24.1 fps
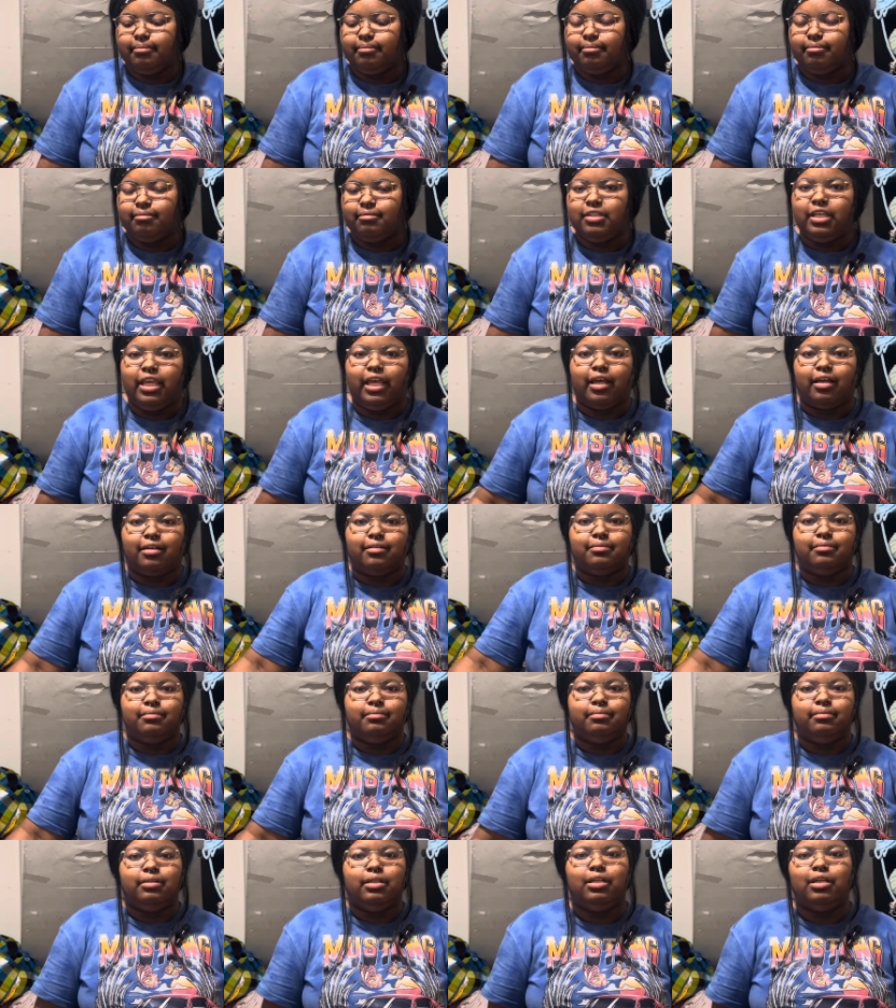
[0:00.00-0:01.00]
yeah,
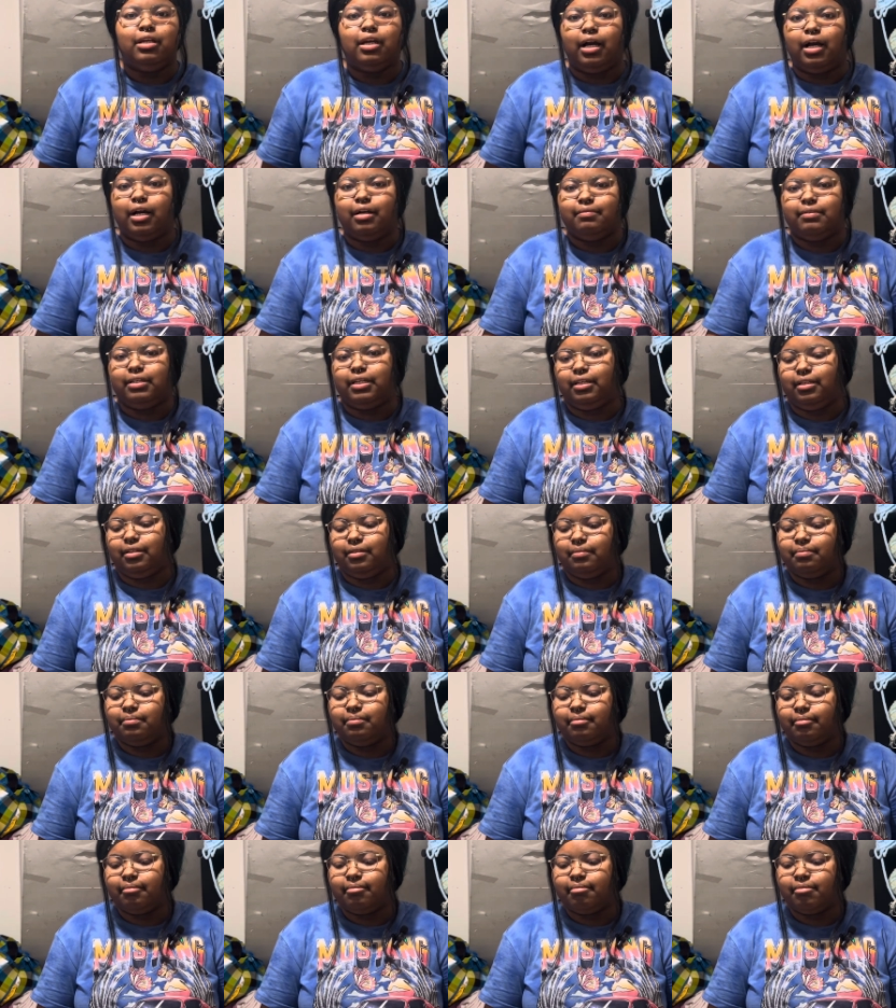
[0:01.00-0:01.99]
I mean,
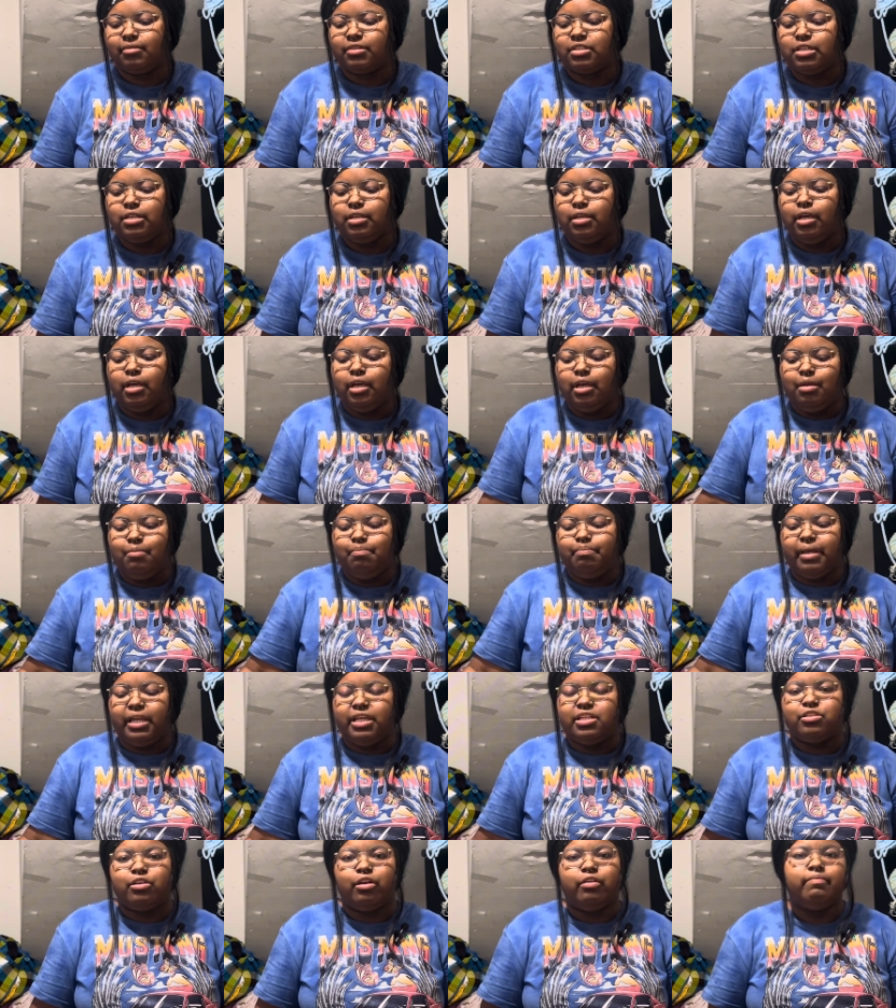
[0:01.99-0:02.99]

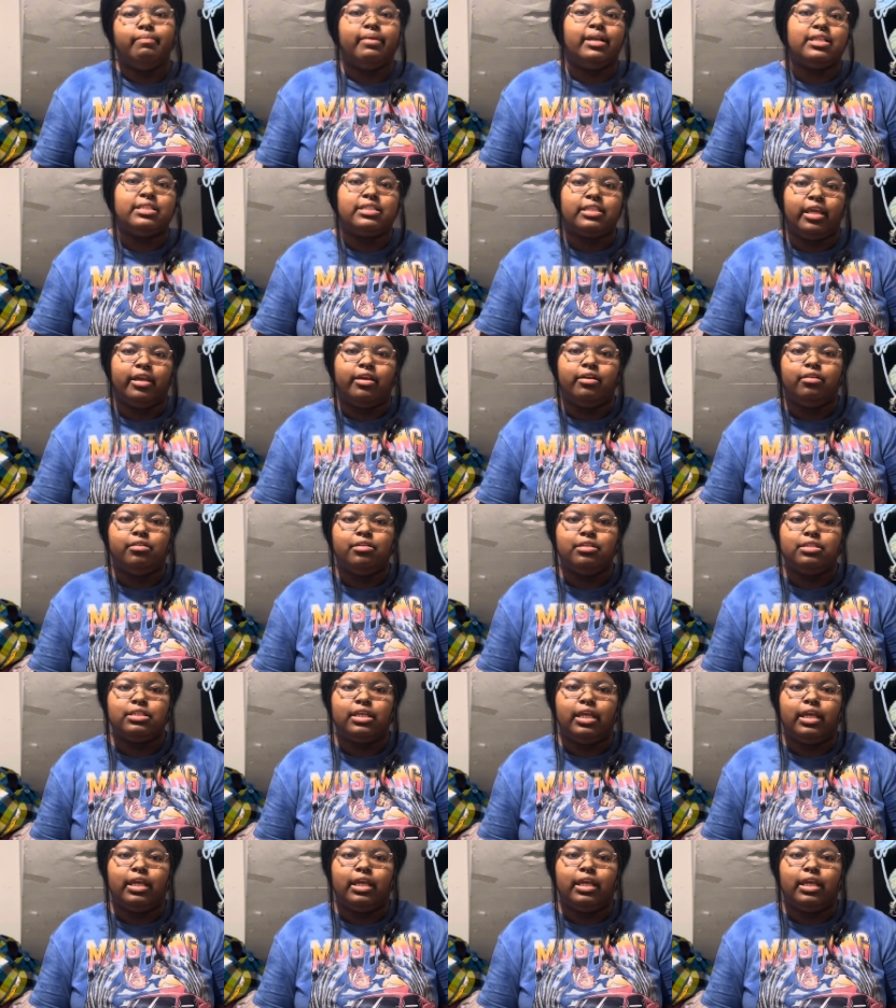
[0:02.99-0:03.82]
based off my sales,